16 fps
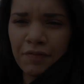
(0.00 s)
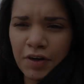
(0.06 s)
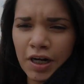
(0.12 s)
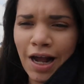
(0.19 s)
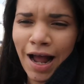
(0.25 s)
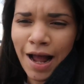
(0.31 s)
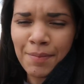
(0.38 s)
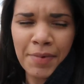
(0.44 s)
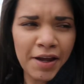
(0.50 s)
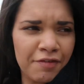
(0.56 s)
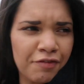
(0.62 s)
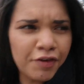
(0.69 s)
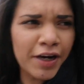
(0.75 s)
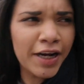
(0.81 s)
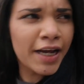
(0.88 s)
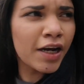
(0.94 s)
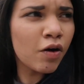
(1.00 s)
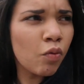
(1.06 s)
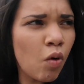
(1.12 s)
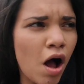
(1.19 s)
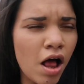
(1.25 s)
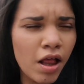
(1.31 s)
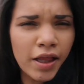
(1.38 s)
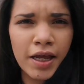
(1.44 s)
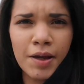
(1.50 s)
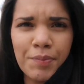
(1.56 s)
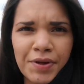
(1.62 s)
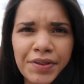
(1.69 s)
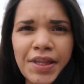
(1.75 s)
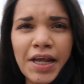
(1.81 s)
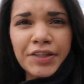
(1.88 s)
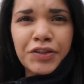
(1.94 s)
I forgot my freaking wallet,
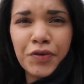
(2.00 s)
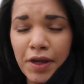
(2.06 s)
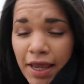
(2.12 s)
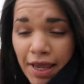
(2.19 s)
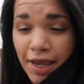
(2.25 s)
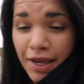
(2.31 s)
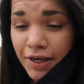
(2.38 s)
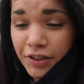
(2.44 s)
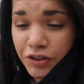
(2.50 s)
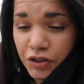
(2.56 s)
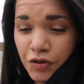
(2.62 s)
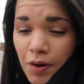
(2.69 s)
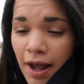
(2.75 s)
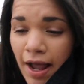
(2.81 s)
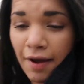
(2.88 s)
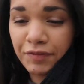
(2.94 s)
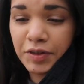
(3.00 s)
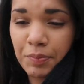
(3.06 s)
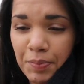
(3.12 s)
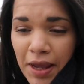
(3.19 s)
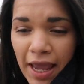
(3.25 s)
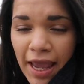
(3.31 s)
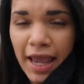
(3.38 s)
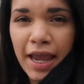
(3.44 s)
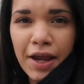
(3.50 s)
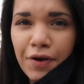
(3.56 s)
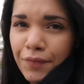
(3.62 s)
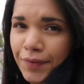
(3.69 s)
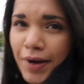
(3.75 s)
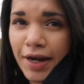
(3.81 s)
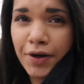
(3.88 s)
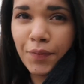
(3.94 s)
but that's okay because you don't have to pay
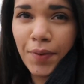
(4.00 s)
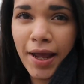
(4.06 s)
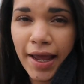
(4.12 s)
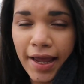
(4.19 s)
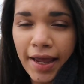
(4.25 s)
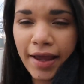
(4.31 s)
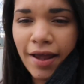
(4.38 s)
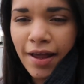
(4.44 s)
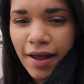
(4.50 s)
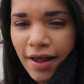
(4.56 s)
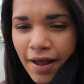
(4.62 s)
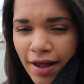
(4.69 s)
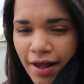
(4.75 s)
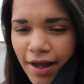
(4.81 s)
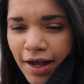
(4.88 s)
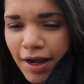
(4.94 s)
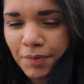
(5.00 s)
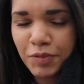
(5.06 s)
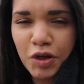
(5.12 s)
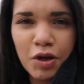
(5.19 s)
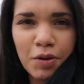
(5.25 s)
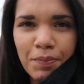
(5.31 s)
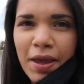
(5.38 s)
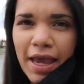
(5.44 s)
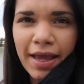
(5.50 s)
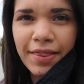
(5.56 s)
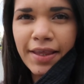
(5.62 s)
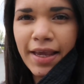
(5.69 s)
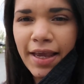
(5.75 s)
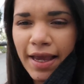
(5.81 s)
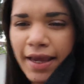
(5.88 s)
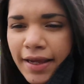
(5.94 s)
right away. You can pay at
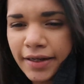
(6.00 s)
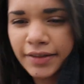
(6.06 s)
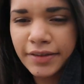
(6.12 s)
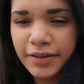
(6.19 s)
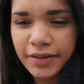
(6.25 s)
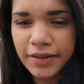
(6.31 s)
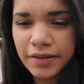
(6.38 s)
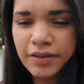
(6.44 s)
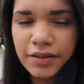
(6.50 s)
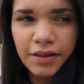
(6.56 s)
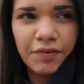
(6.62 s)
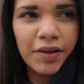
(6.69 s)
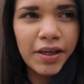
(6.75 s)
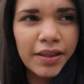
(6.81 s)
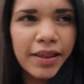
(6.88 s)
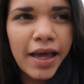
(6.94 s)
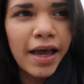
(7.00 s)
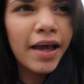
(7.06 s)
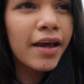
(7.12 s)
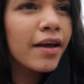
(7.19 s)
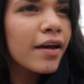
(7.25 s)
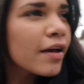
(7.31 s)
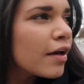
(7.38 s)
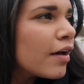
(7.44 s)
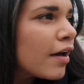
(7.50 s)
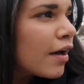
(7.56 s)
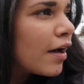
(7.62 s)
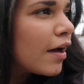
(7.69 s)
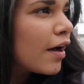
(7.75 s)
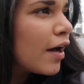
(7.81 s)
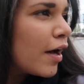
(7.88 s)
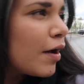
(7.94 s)
the end and stuff like that.
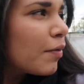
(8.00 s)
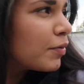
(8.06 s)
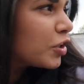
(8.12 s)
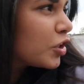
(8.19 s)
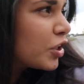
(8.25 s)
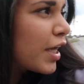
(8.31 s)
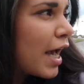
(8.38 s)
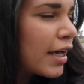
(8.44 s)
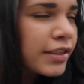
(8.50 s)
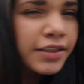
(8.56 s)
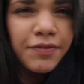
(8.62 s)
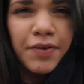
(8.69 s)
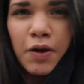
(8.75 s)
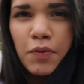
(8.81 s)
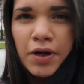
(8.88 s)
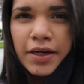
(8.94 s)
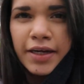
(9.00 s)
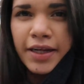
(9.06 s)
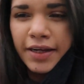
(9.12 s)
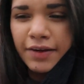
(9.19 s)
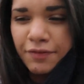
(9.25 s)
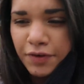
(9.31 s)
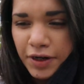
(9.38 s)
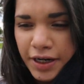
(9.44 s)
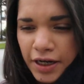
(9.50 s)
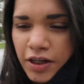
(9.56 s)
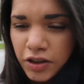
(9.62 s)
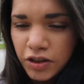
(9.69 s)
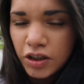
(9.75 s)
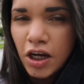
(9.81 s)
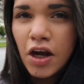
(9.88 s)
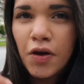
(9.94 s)
And she asked if I wanted it for
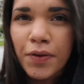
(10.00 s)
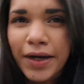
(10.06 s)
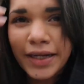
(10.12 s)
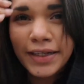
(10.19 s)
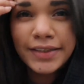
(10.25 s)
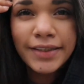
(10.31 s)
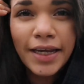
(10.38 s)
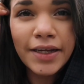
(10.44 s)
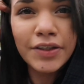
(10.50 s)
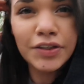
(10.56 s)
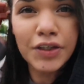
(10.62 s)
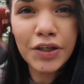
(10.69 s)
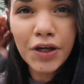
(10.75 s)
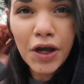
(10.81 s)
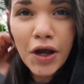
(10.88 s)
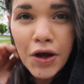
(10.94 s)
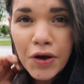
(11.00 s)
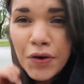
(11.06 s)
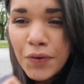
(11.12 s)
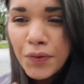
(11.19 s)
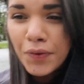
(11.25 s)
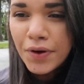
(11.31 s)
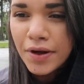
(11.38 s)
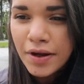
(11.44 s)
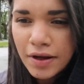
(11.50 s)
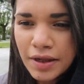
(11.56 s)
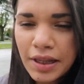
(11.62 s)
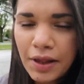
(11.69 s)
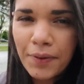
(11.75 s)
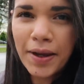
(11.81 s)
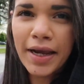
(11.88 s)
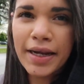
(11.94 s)
here to go, and I said to go.
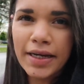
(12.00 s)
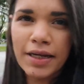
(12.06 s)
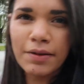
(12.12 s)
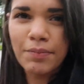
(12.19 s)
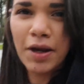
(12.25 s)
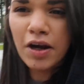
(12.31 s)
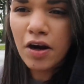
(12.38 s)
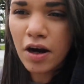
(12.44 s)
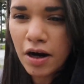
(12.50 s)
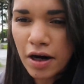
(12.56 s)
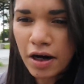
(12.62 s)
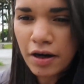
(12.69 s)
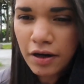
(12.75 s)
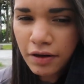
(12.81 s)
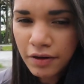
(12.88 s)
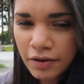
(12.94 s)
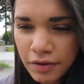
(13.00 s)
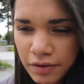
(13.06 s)
That way I can eat in my car.